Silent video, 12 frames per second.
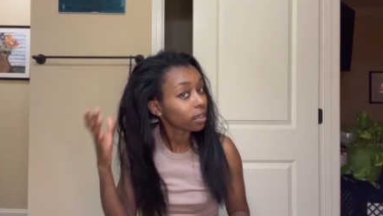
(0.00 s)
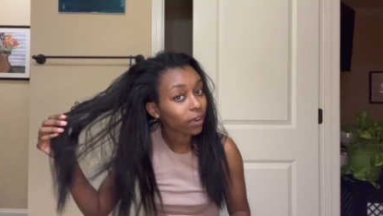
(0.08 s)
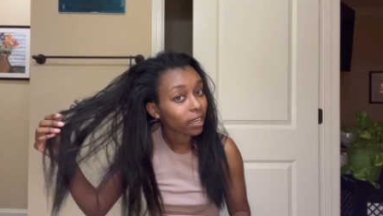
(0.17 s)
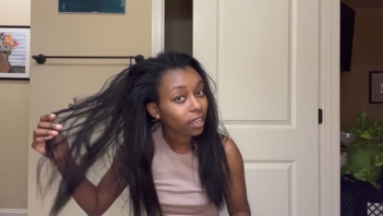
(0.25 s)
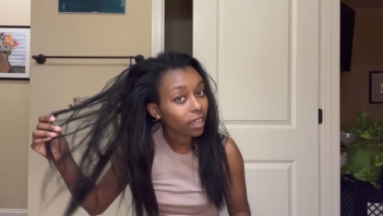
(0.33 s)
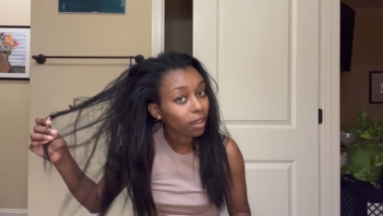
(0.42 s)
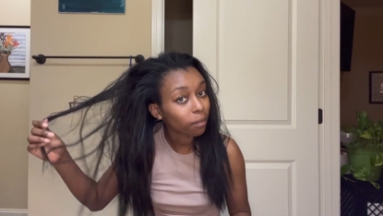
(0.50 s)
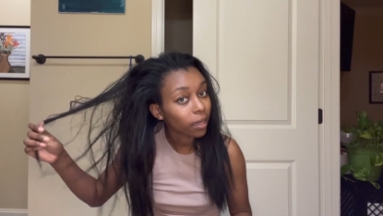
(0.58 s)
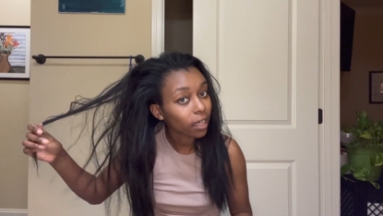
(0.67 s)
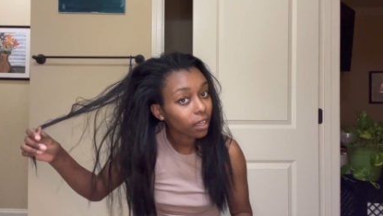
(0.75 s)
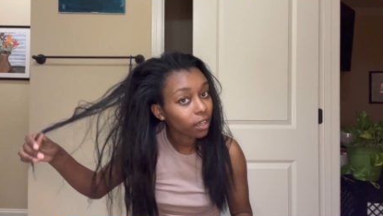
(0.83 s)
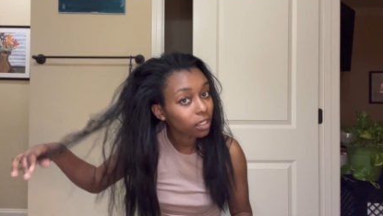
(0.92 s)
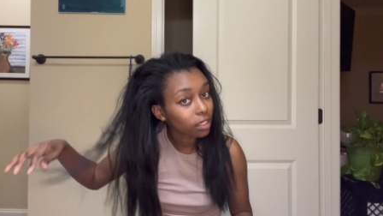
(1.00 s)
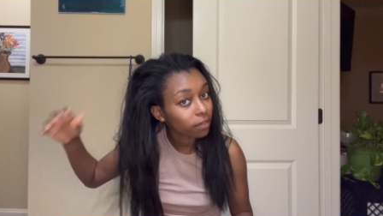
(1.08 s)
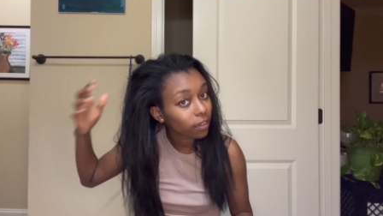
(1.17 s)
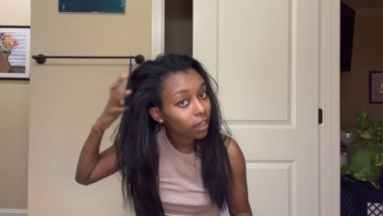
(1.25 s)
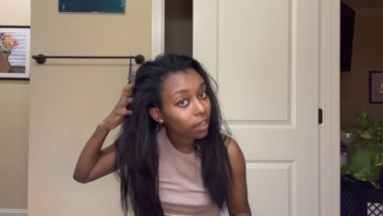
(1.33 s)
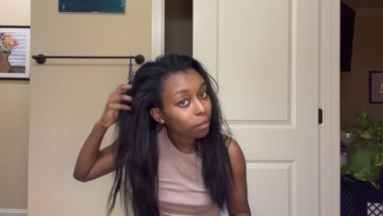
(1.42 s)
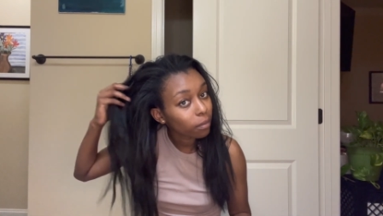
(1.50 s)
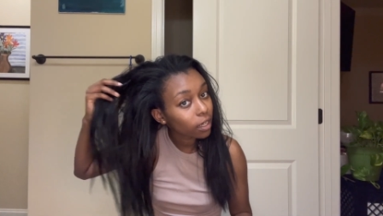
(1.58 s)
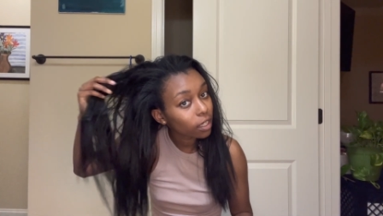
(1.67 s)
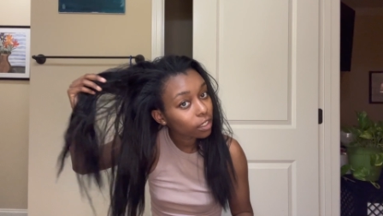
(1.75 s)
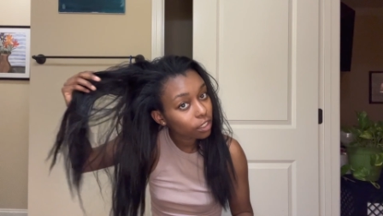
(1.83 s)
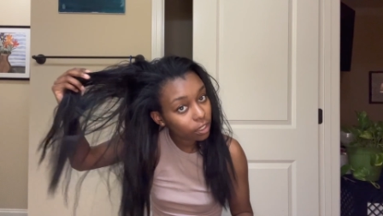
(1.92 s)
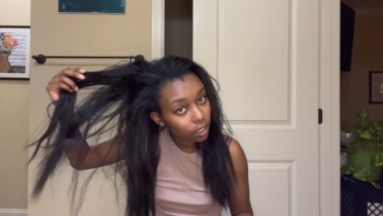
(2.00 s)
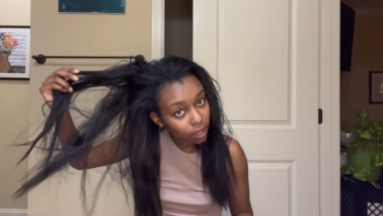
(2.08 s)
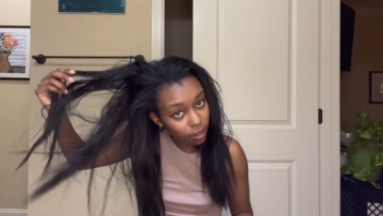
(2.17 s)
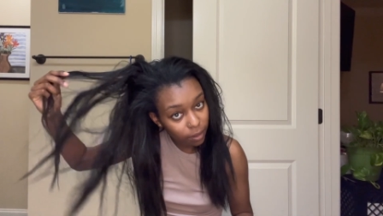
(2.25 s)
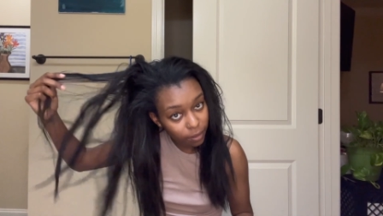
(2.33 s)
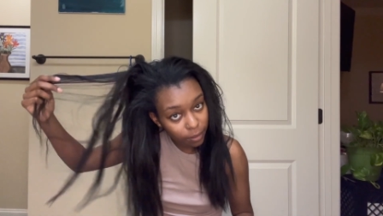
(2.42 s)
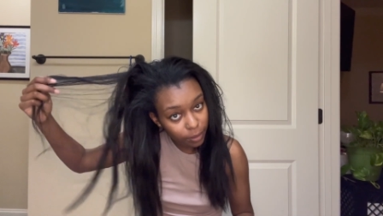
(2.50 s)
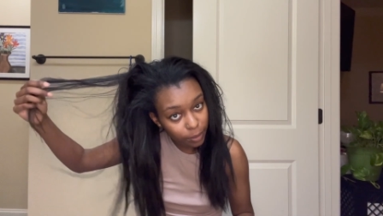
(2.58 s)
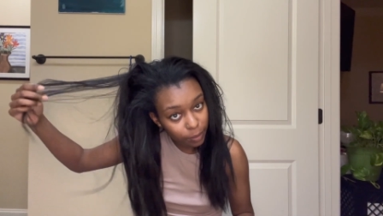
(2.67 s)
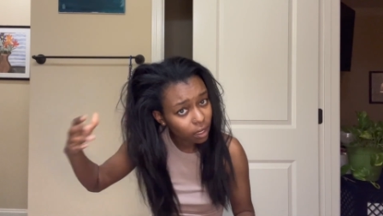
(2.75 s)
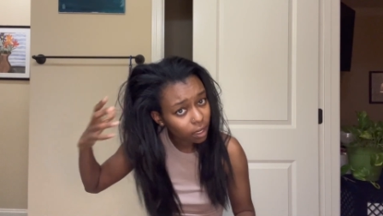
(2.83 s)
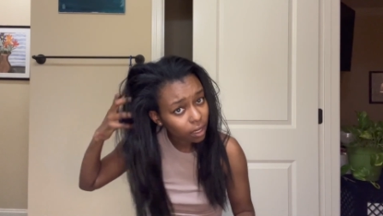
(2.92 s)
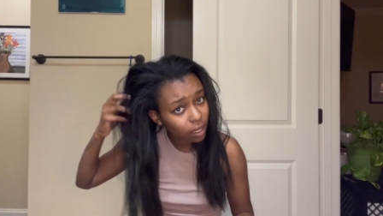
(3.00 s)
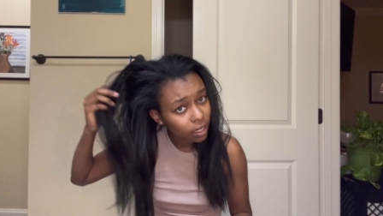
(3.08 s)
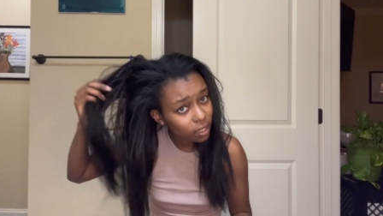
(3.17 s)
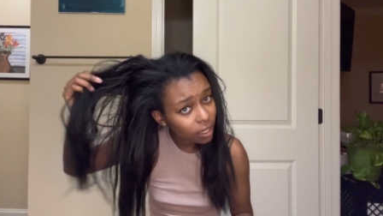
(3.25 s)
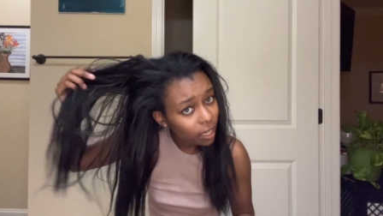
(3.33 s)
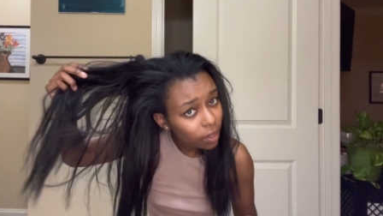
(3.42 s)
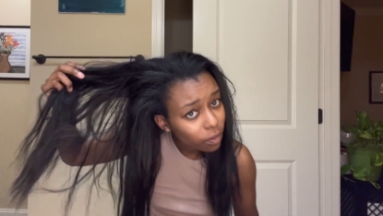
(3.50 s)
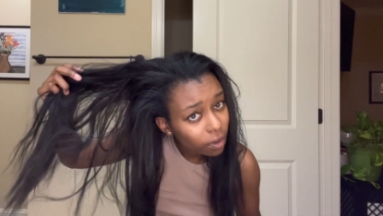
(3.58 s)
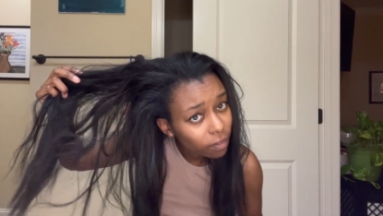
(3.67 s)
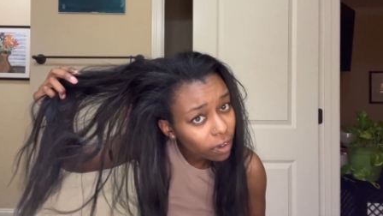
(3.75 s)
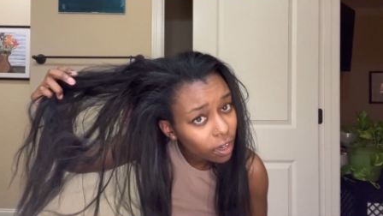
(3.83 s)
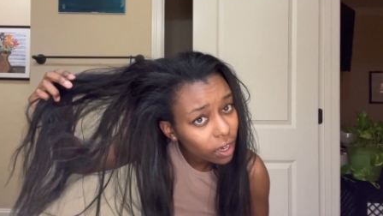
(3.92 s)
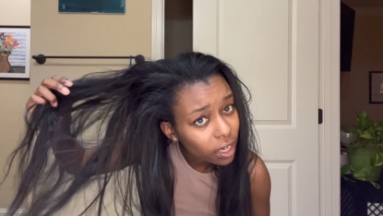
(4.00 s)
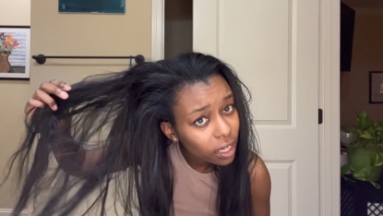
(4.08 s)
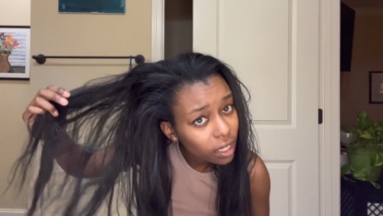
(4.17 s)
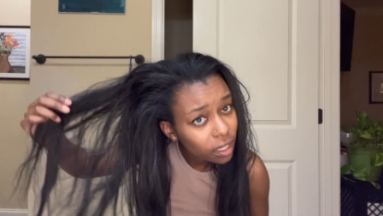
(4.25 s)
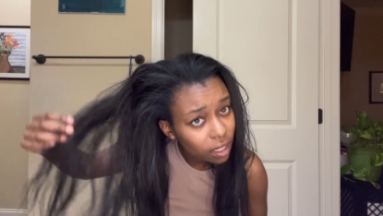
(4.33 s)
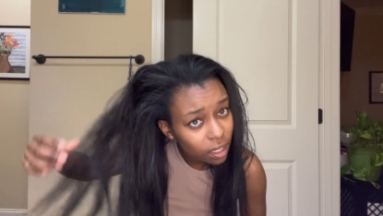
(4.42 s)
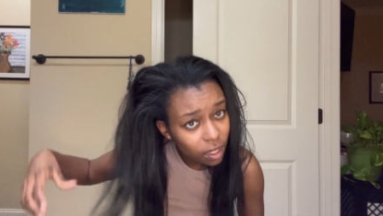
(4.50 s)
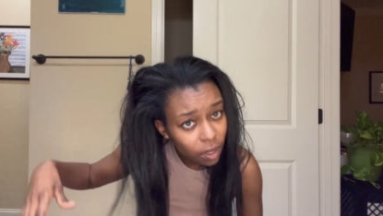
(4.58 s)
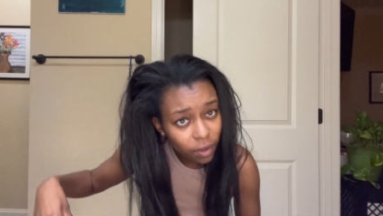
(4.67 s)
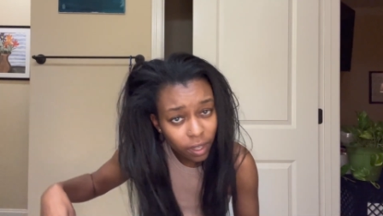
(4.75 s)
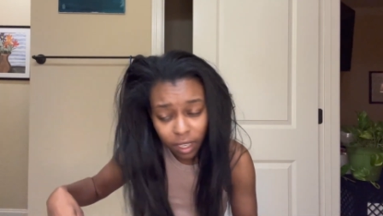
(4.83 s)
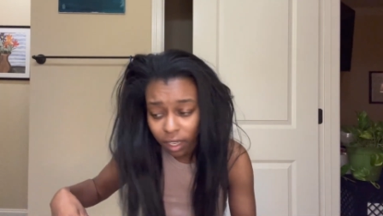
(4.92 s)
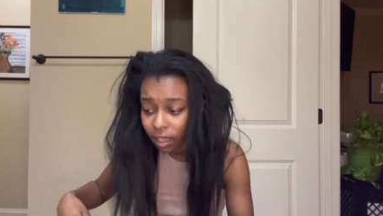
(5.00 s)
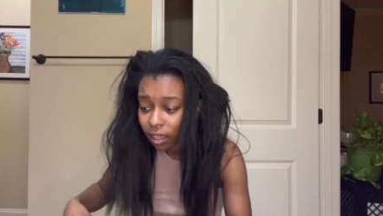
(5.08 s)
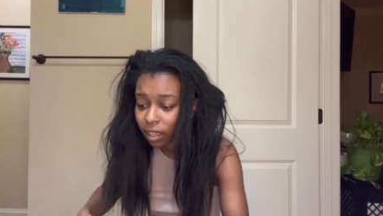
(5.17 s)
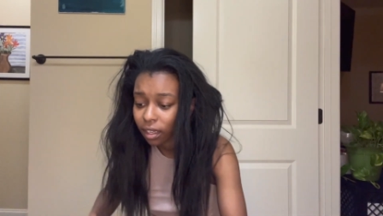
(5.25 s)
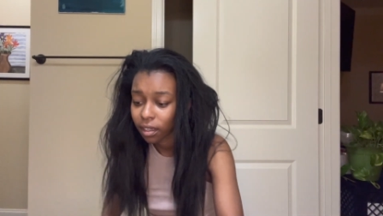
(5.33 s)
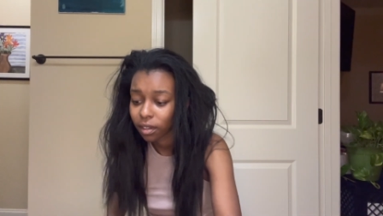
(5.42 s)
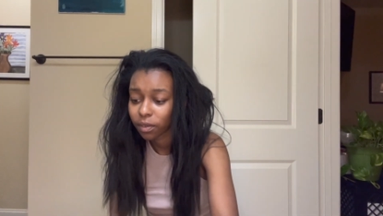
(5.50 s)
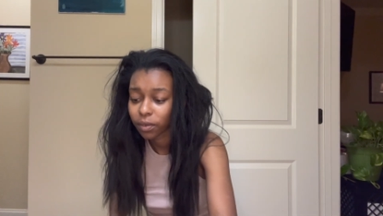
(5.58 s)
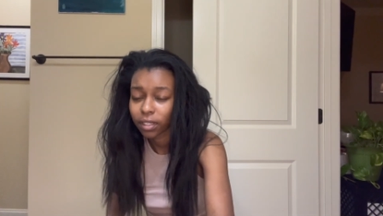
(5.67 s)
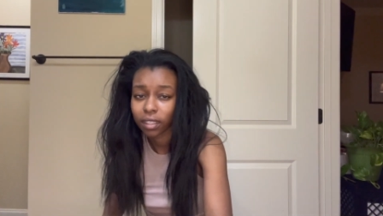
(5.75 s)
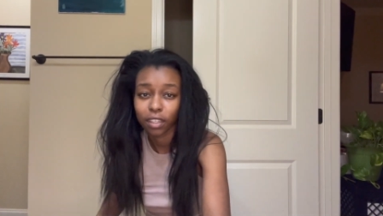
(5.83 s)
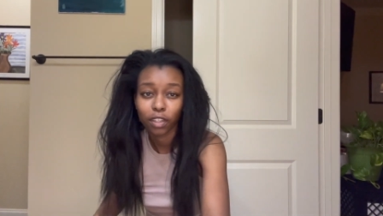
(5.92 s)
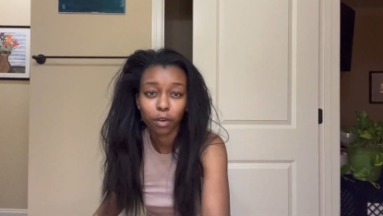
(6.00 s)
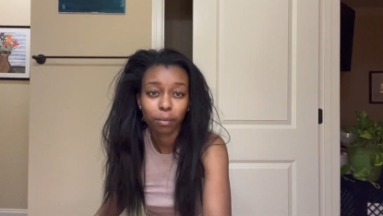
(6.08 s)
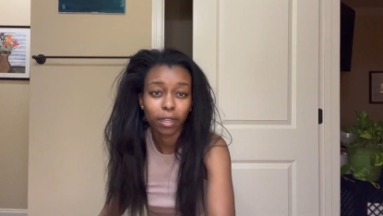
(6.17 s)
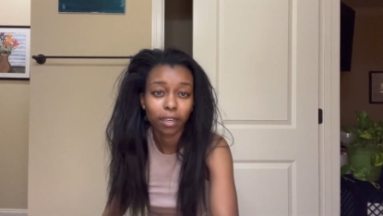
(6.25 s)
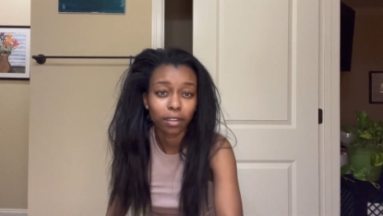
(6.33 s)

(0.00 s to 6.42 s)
Right now, my hair is very much it's like reverting low key with a little bit